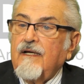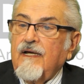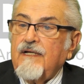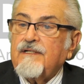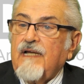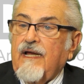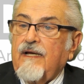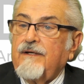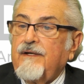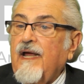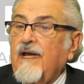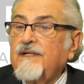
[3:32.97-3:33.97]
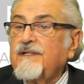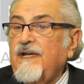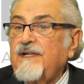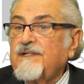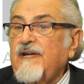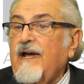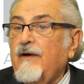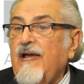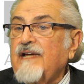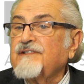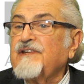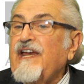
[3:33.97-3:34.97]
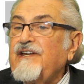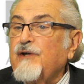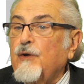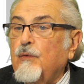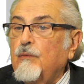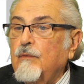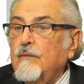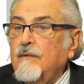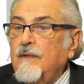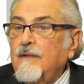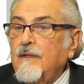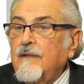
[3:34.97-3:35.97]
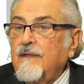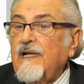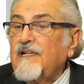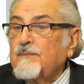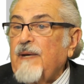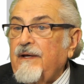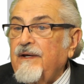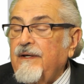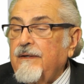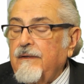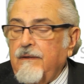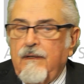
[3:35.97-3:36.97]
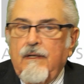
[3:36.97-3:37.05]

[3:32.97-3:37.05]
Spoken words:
It's like the United States now has NATO, and that's about it.